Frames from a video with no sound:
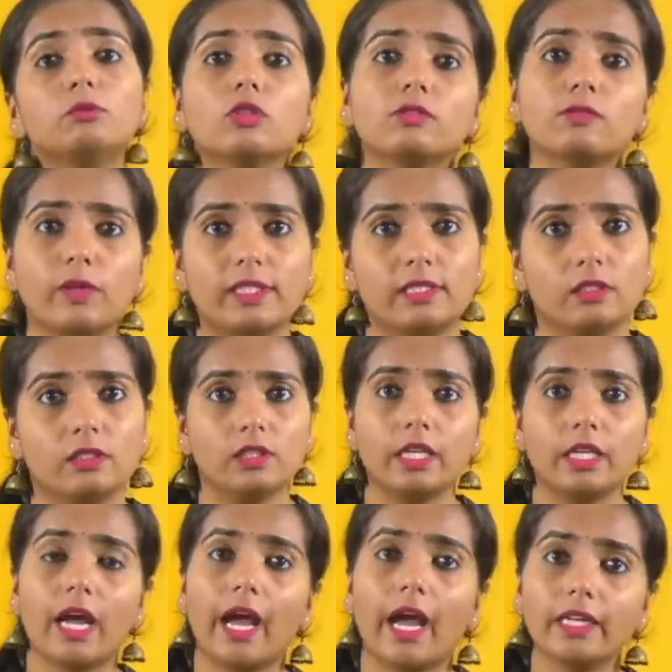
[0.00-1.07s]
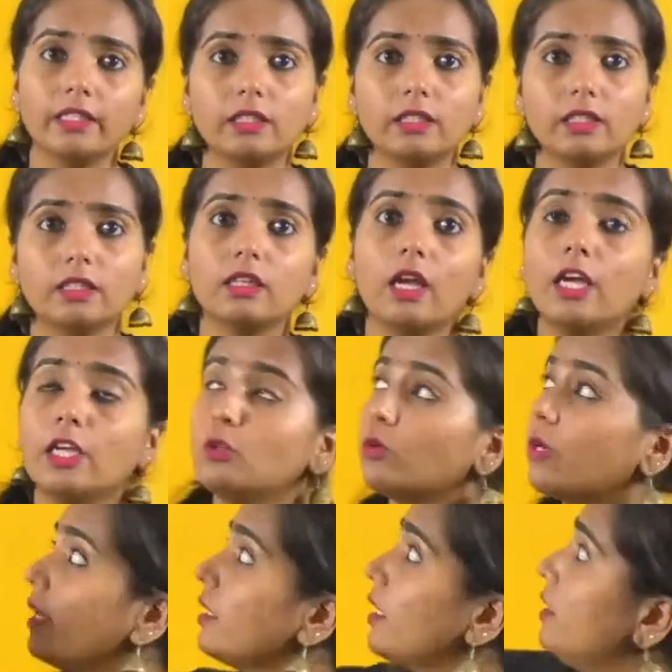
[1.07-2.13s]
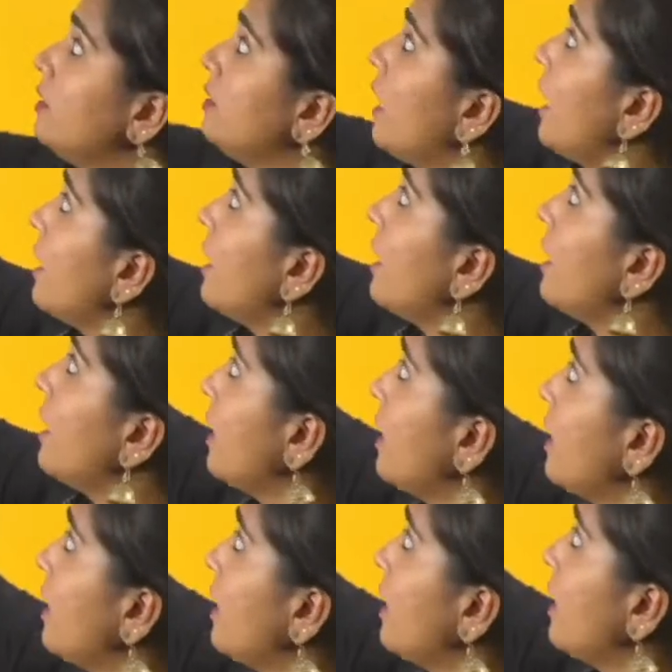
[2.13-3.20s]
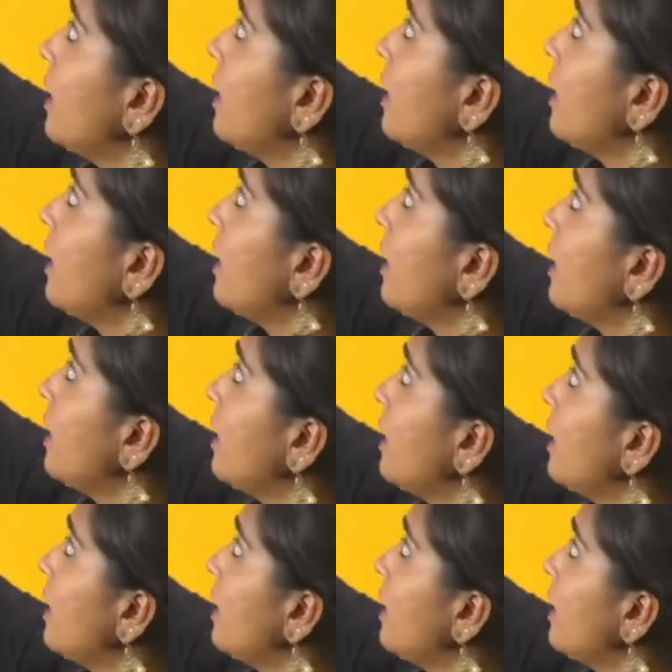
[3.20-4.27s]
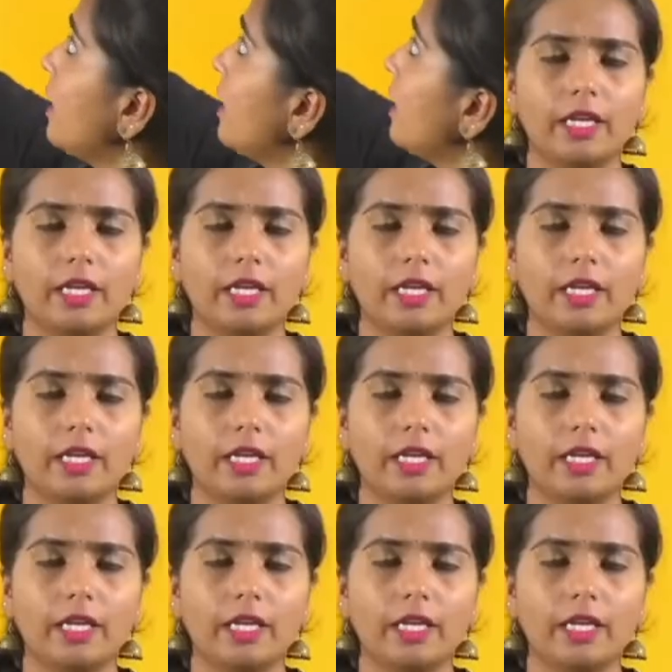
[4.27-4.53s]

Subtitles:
Either you can get directly extraction of metals with high reactivity,